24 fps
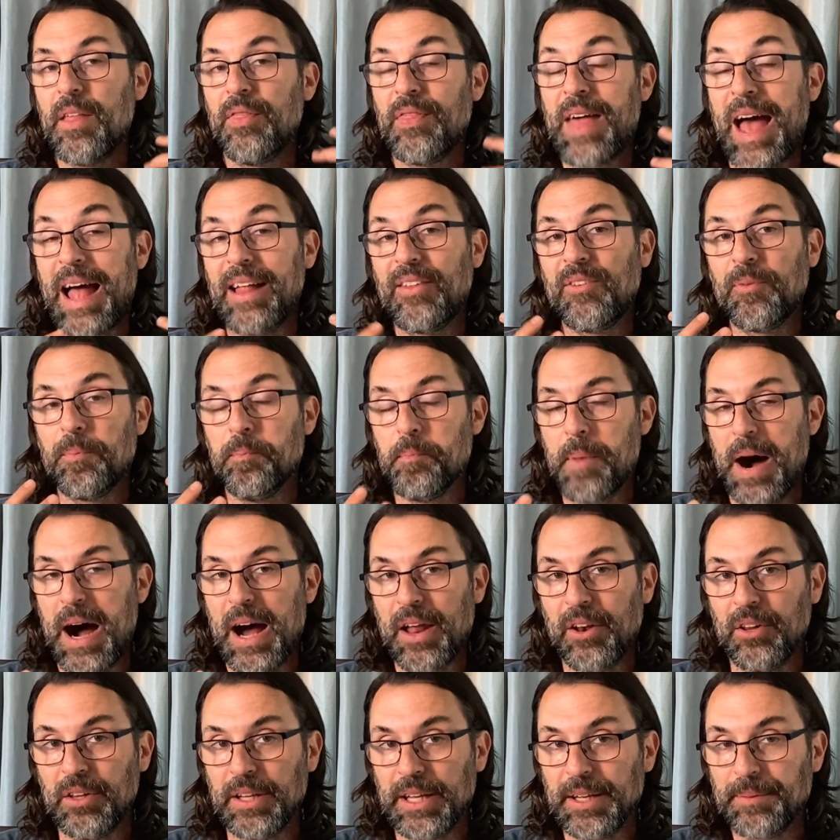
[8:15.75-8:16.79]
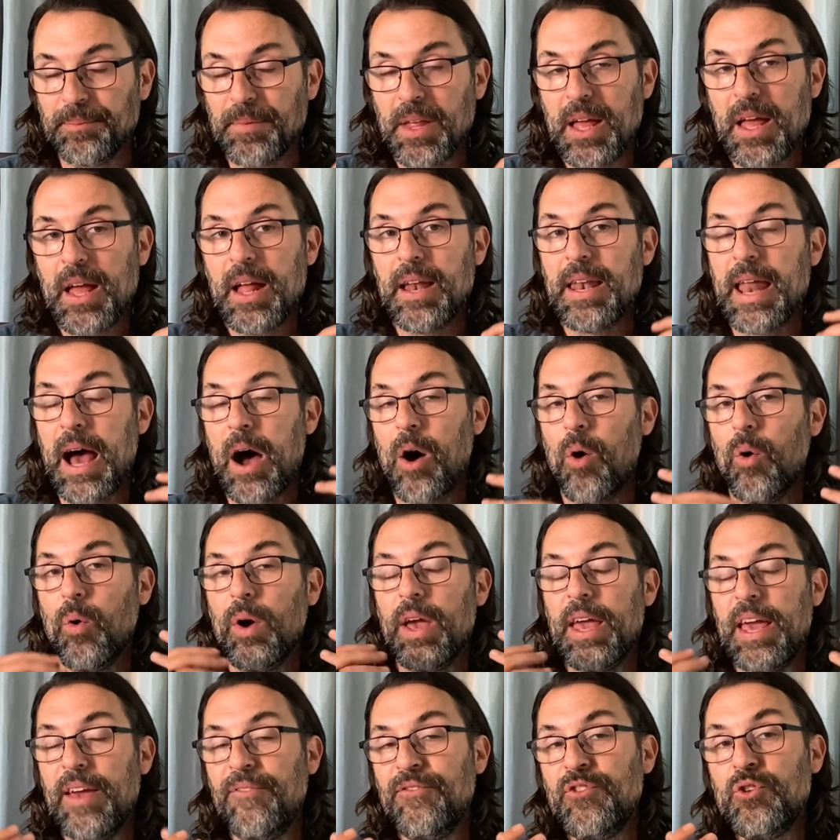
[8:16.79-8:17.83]
That's modeling. Now,
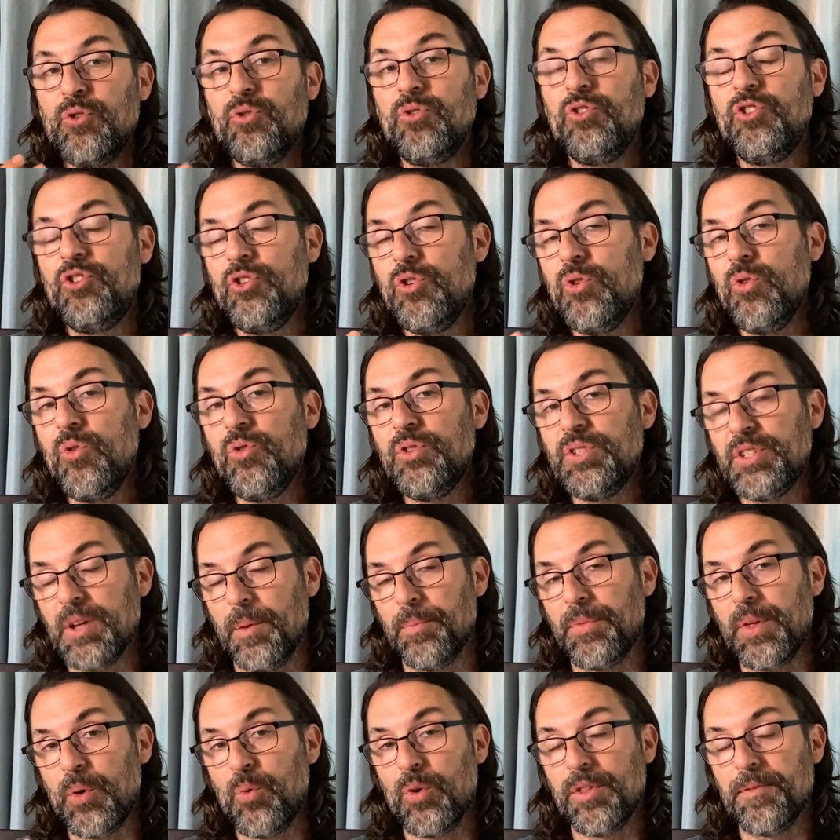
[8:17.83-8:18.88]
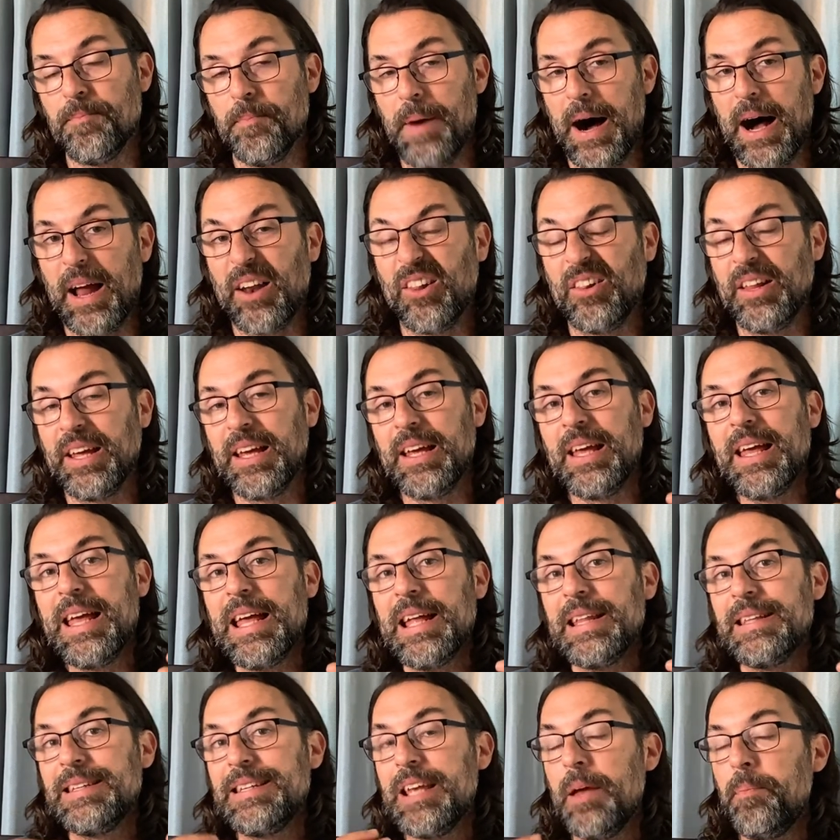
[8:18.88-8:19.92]
if you do something with modeling,
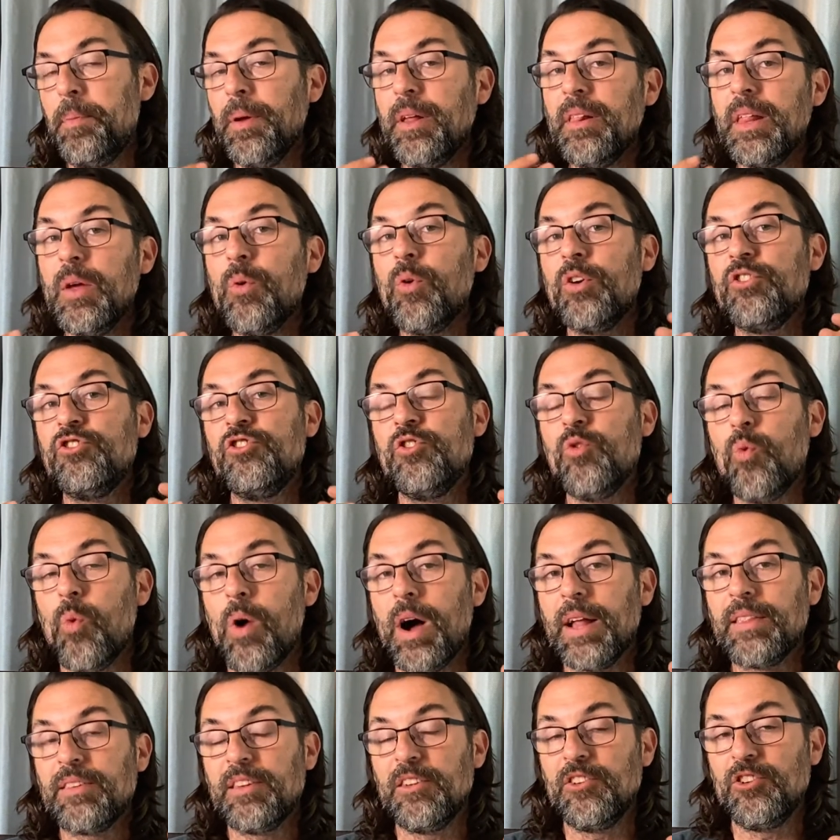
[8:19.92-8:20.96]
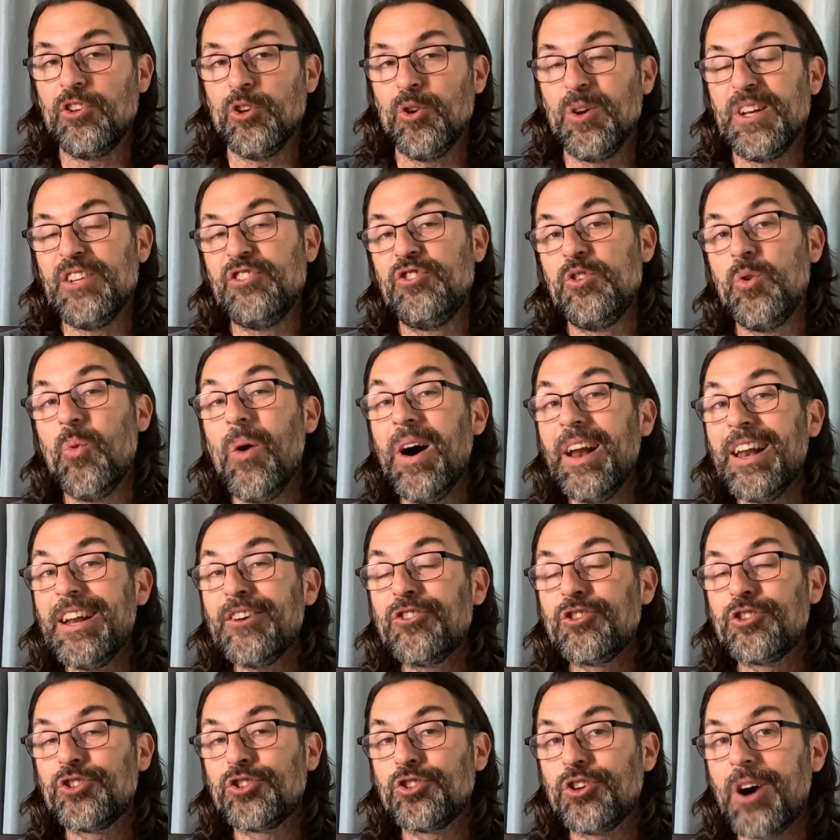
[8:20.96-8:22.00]
typically what you want to do is you want to
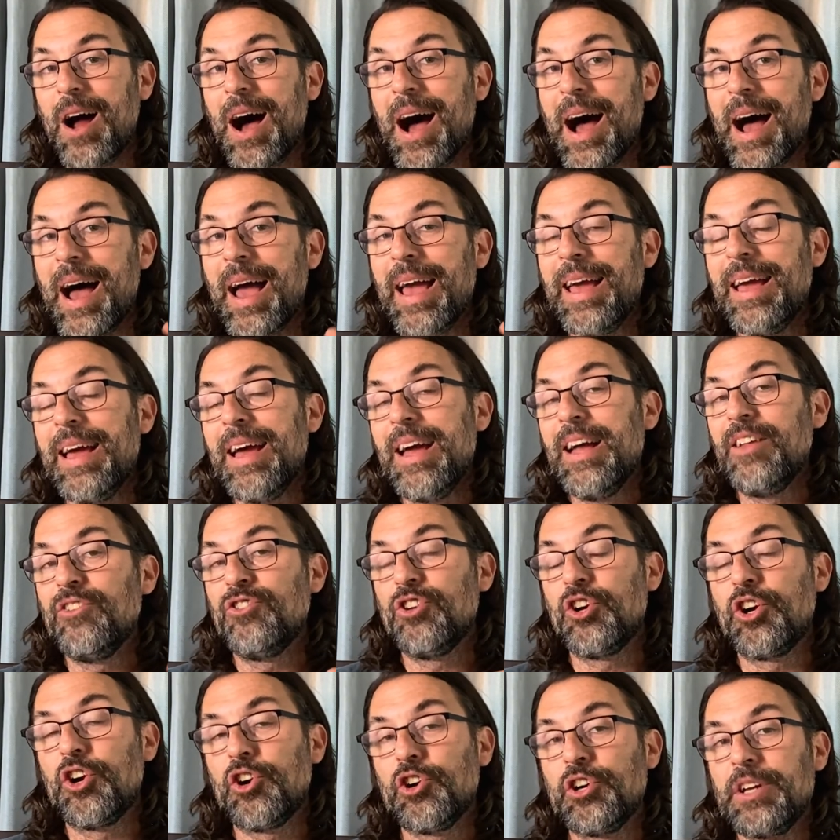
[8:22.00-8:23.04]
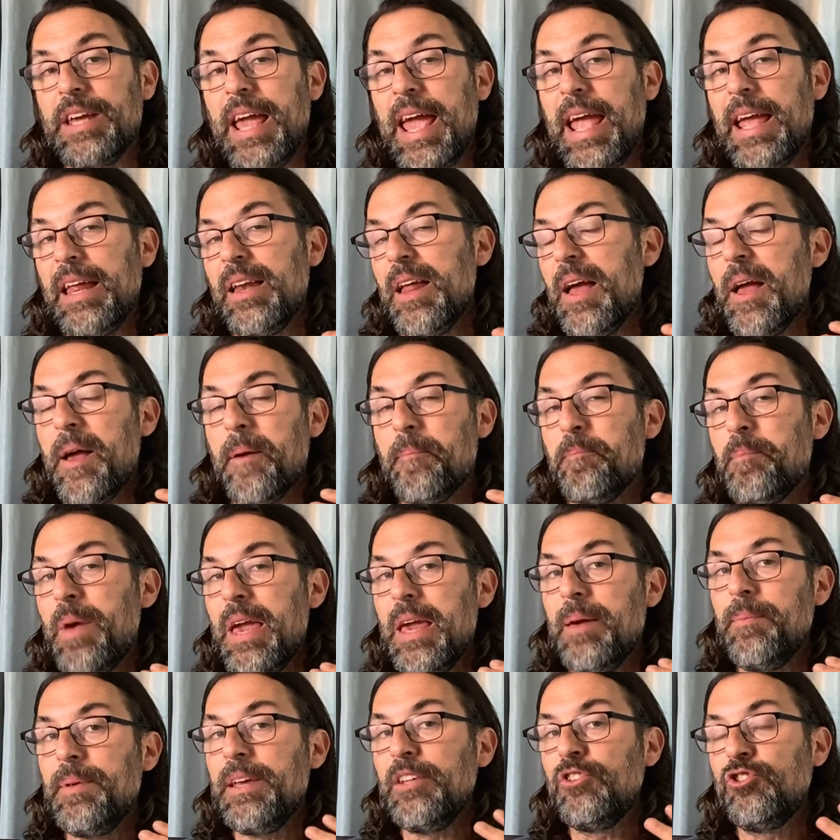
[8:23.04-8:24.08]
try to create
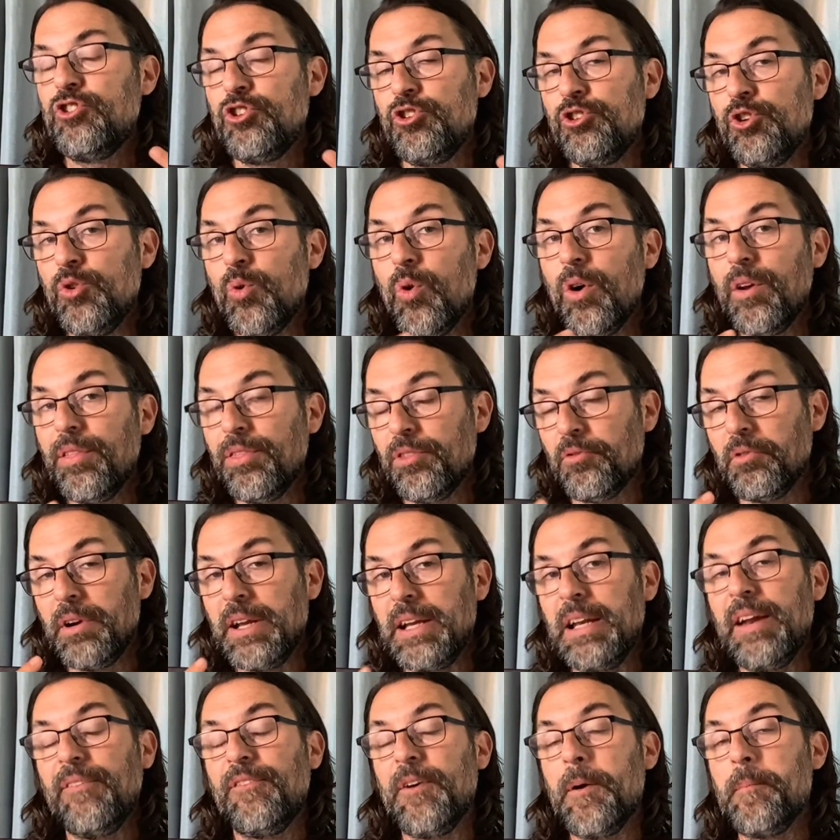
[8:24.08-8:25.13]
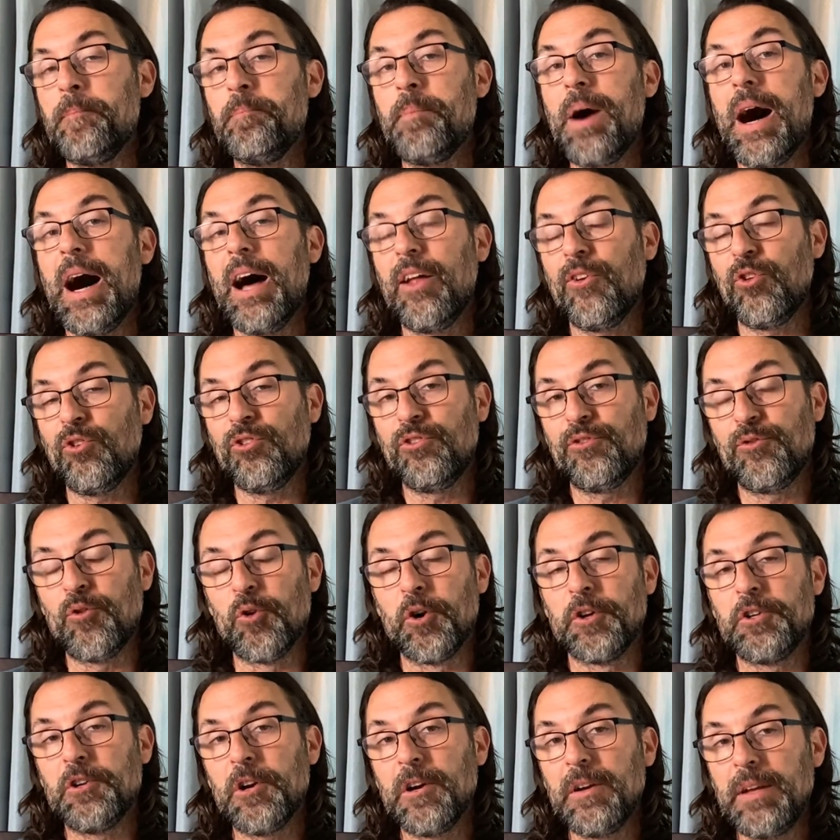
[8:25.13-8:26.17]
maybe 2 or 3 different models
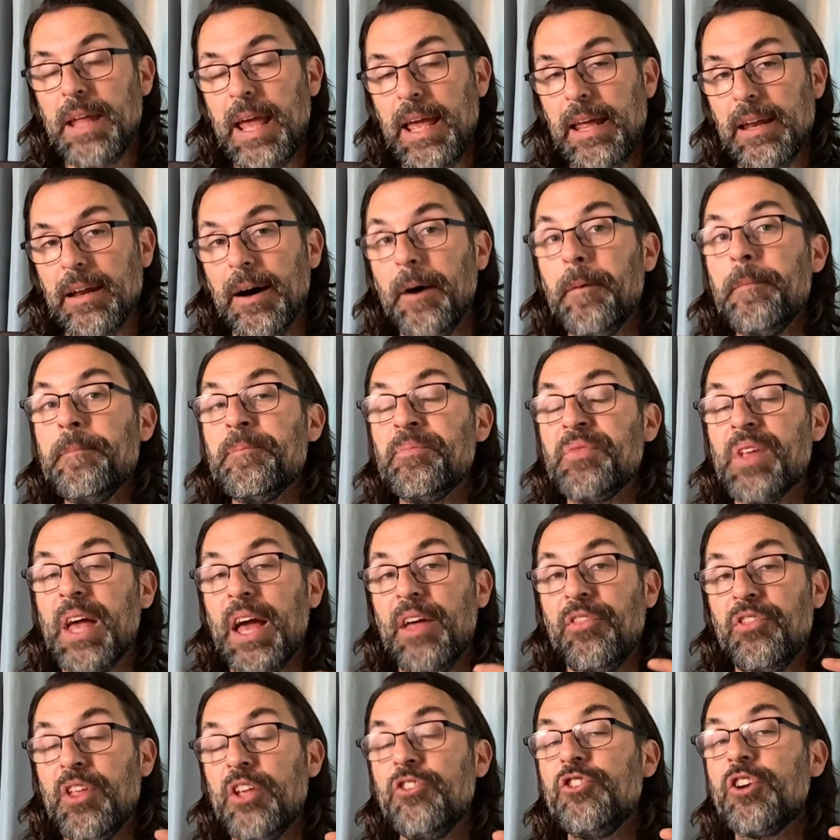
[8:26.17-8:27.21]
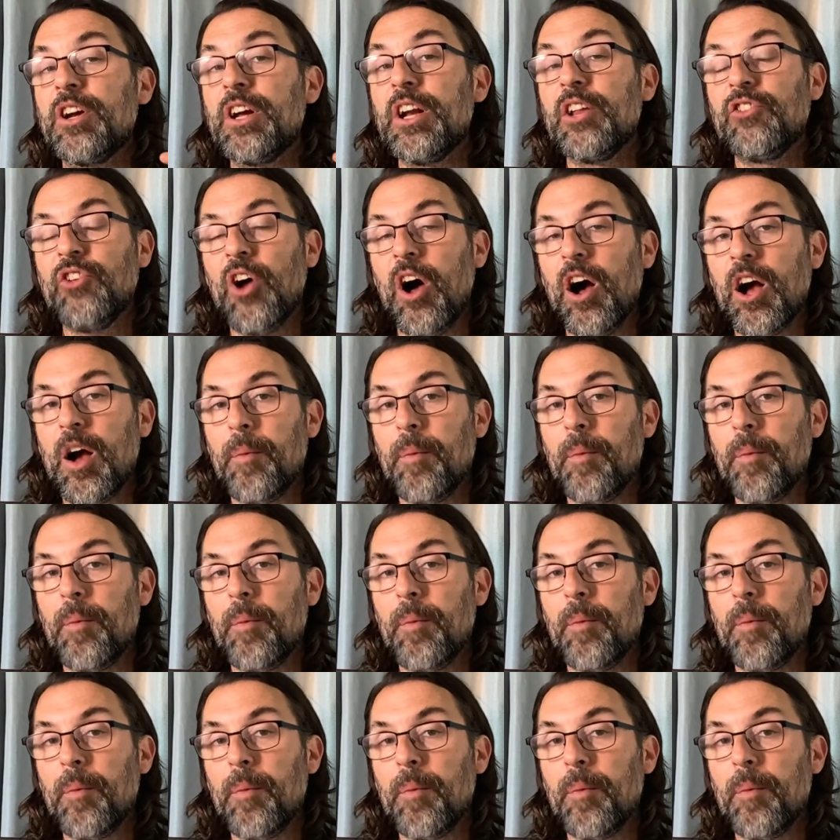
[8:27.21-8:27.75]
for your data. And then you're going to talk